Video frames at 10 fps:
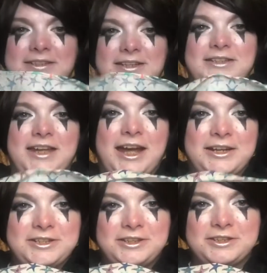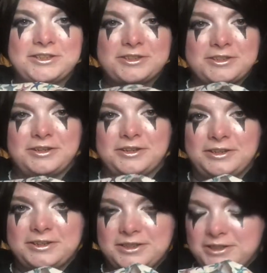attach the
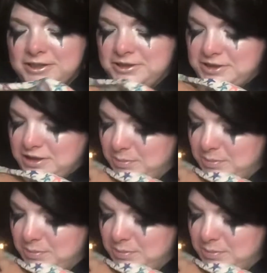skirt to the